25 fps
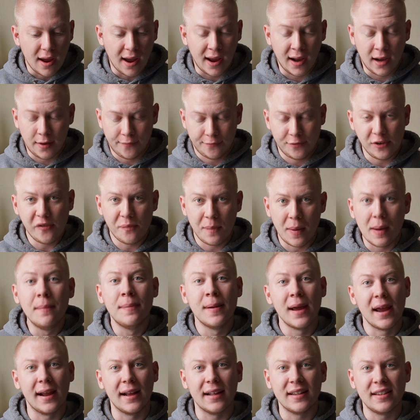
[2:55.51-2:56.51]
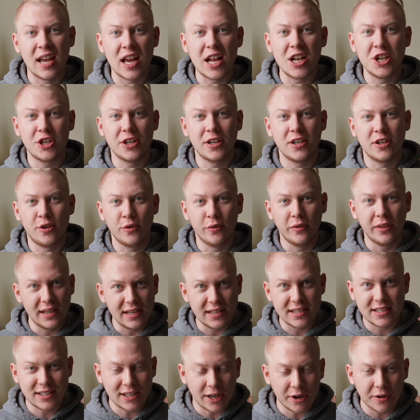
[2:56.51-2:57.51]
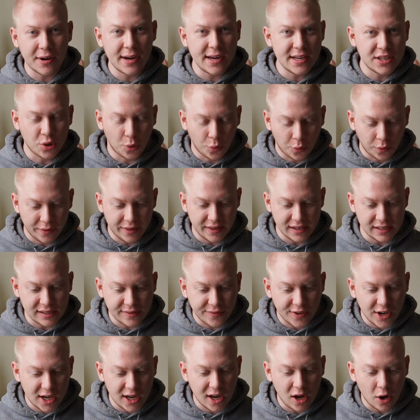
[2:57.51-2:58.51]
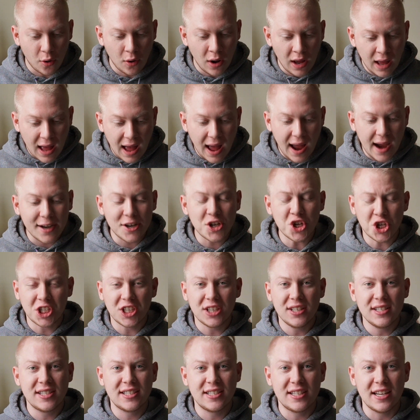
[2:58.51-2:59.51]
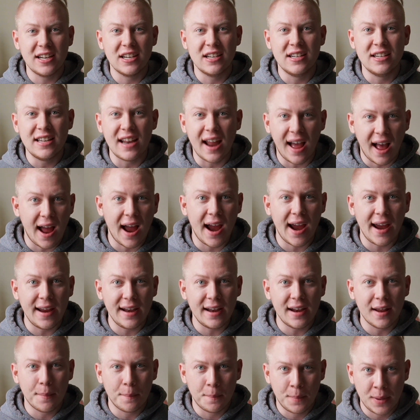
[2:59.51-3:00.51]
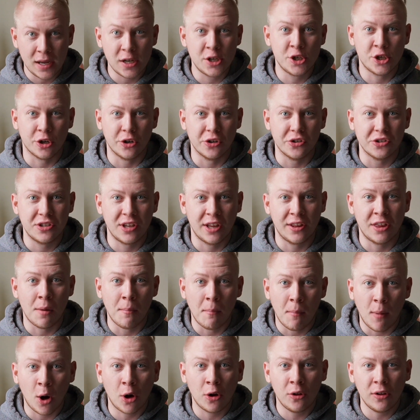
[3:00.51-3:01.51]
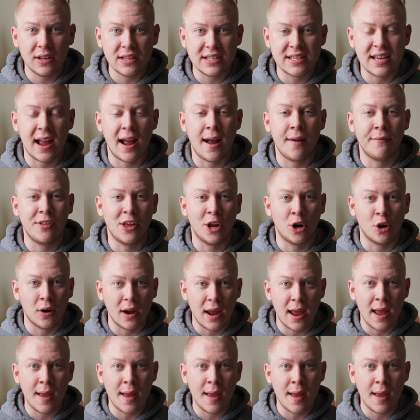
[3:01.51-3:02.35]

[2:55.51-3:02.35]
And if you've been paying attention to these series or this video, I just listed 9 pitchers that the Marlins have that are